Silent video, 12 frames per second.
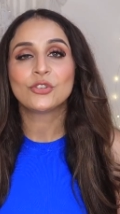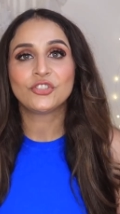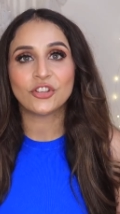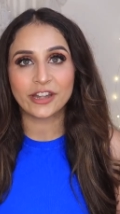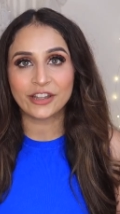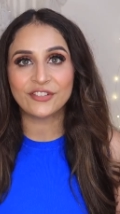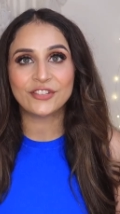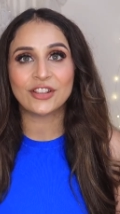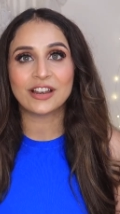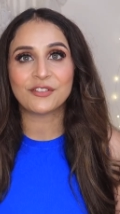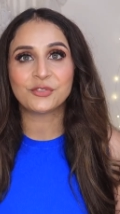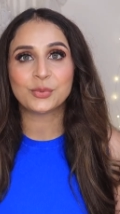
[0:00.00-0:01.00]
share it with your
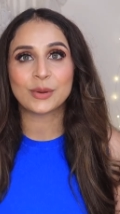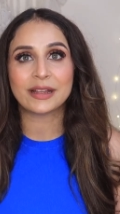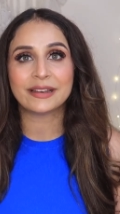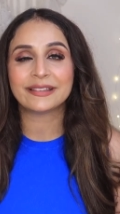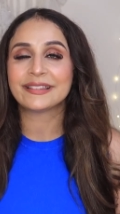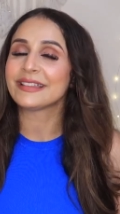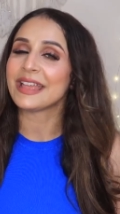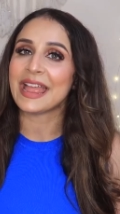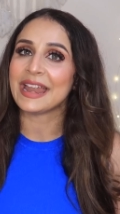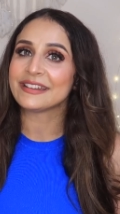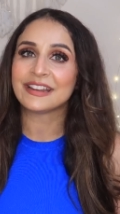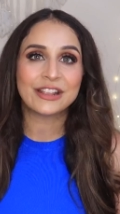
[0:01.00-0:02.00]
loved ones,
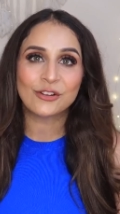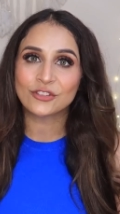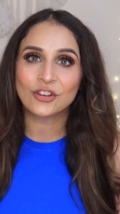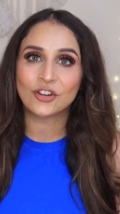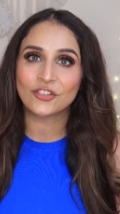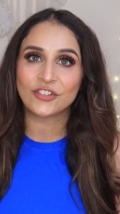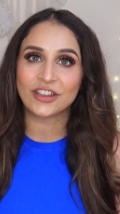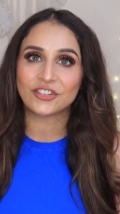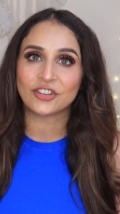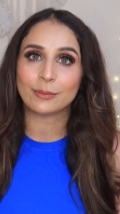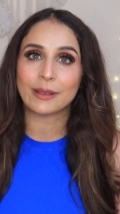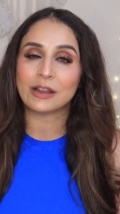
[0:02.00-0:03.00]
and click on the
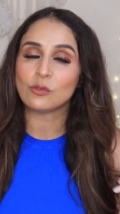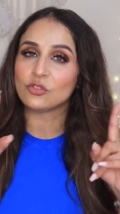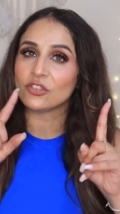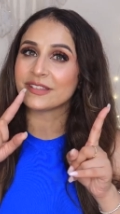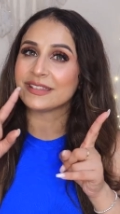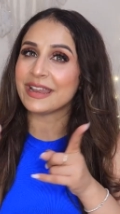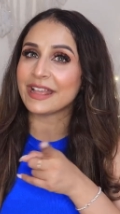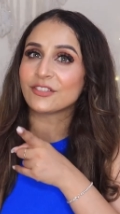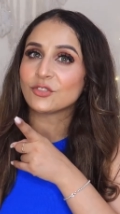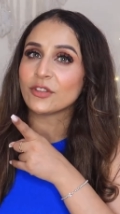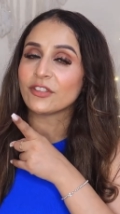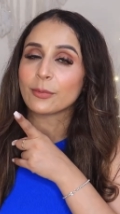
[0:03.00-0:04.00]
notification bell which is
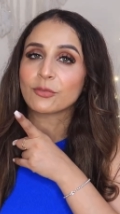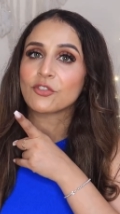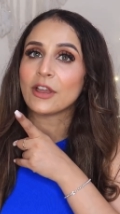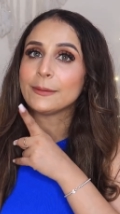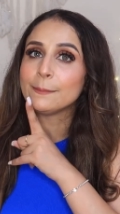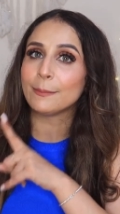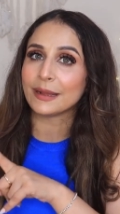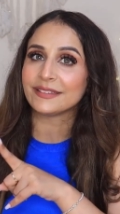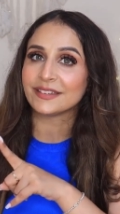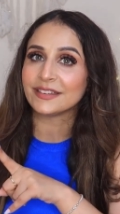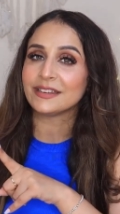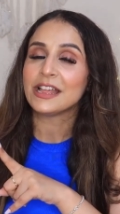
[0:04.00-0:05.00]
next to the subscribe
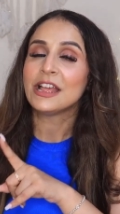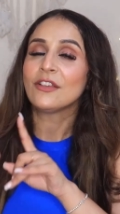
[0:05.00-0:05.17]
button